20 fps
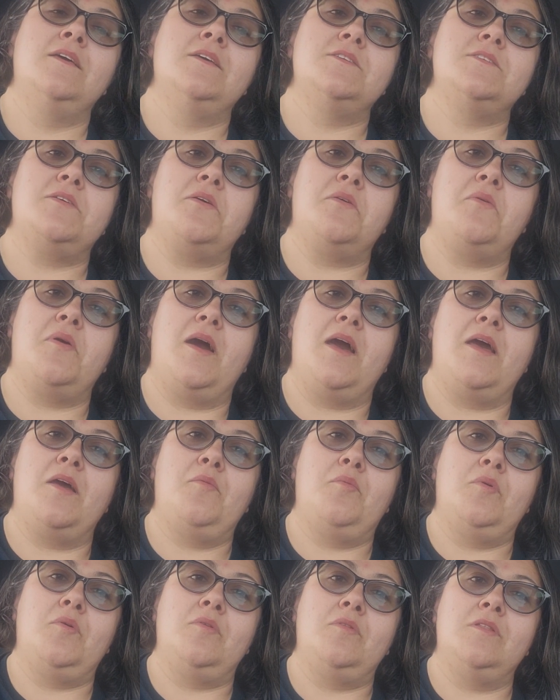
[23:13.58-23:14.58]
so I
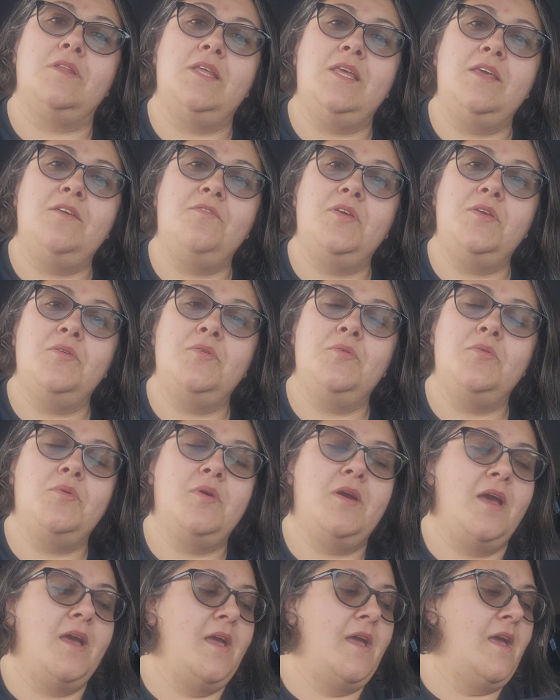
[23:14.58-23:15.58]
will leave
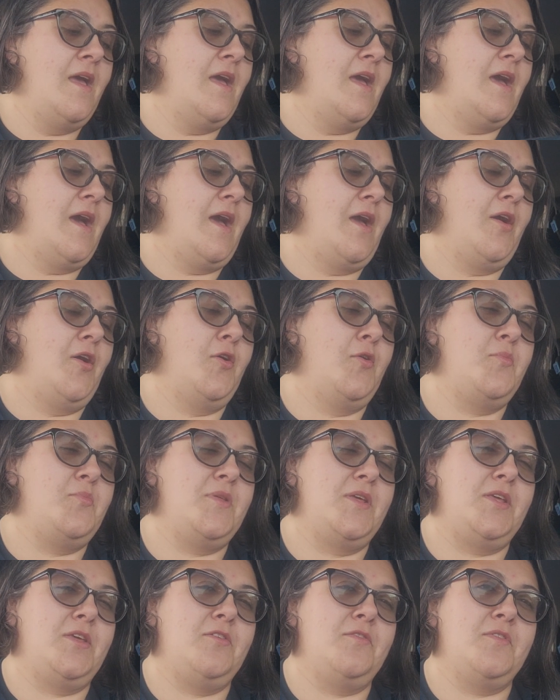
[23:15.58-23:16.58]
you. I hope
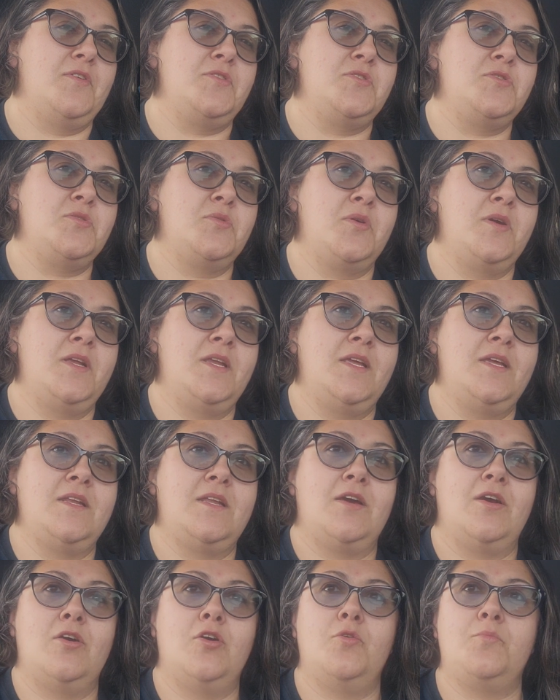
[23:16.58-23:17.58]
that you've enjoyed
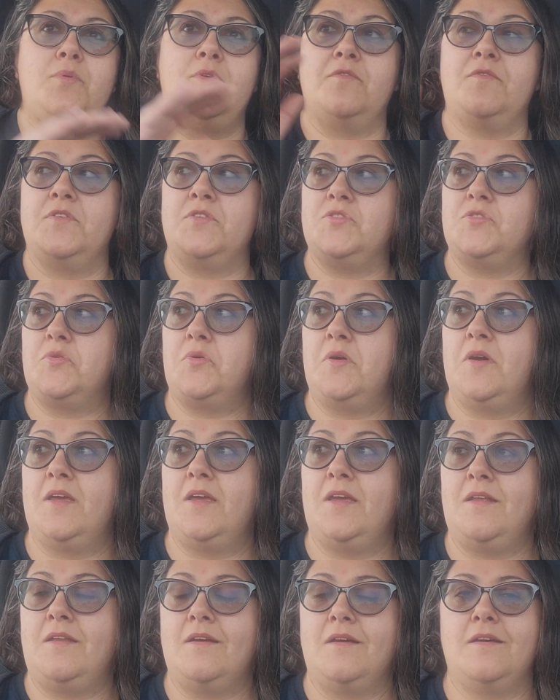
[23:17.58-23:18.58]
it. I hope you've
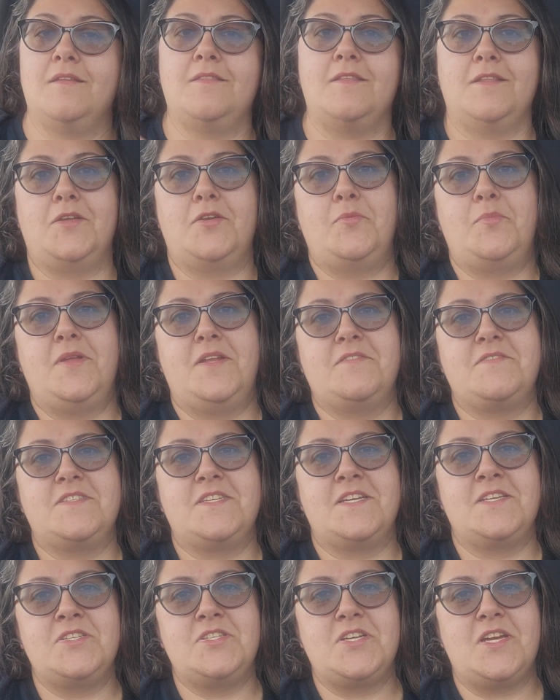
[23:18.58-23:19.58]
enjoyed the little bit of
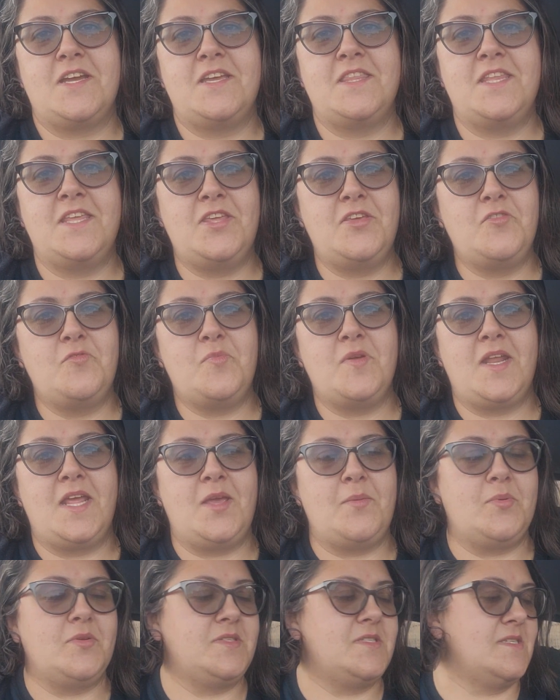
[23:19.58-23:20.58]
sunshine that you've been
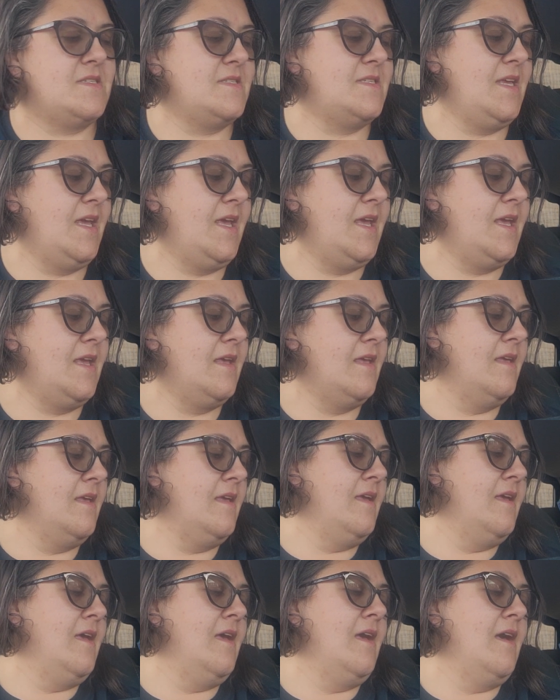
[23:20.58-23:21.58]
able to see.
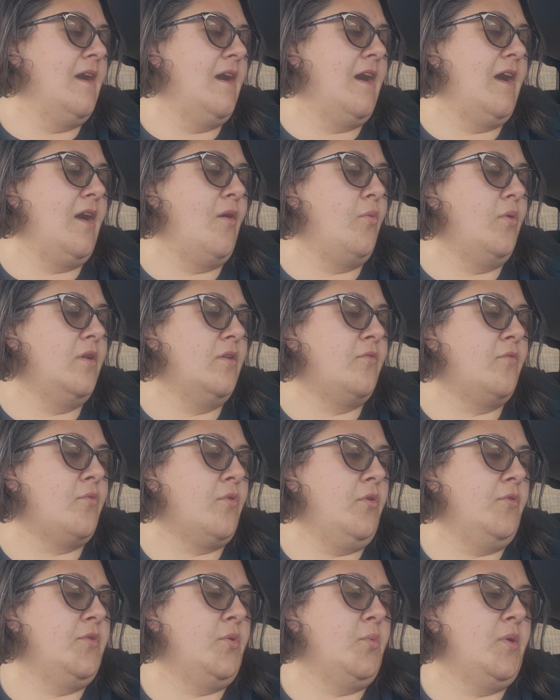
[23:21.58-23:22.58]
I would have
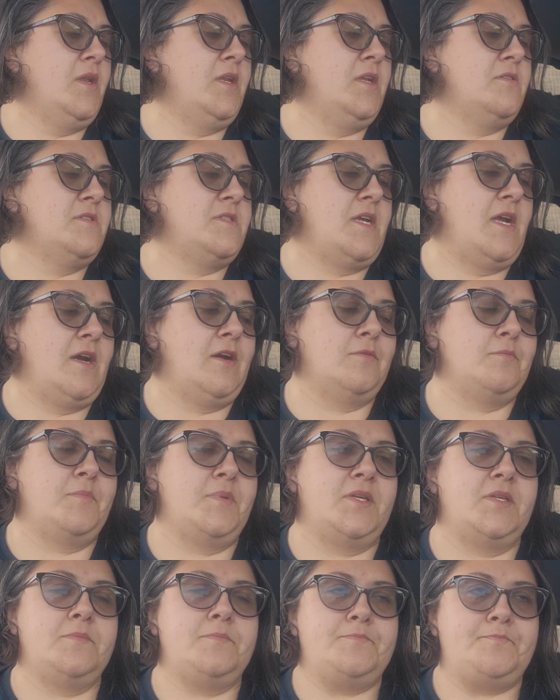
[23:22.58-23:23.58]
rolled the windows down,
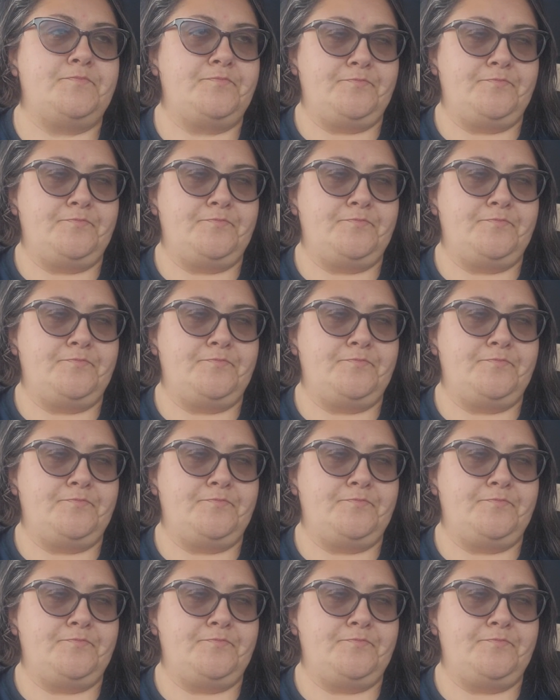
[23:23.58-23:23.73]
but